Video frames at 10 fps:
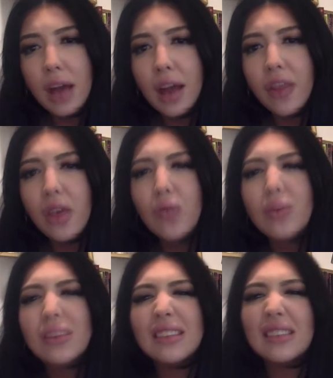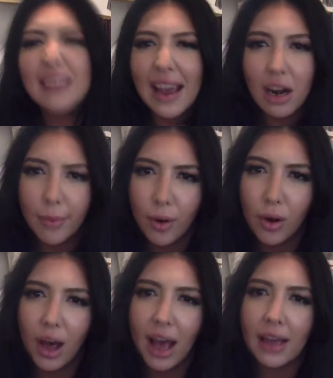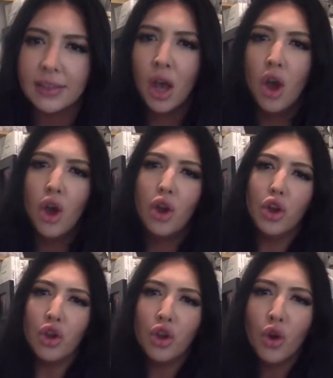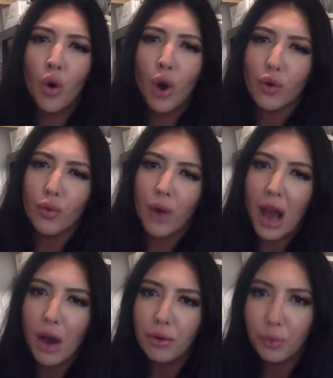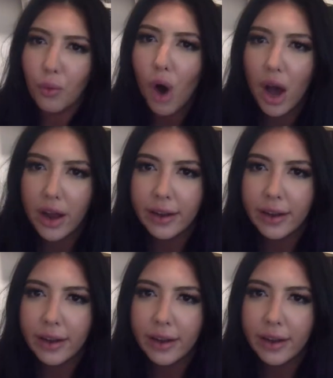Nothing was as terrible as New York round 1.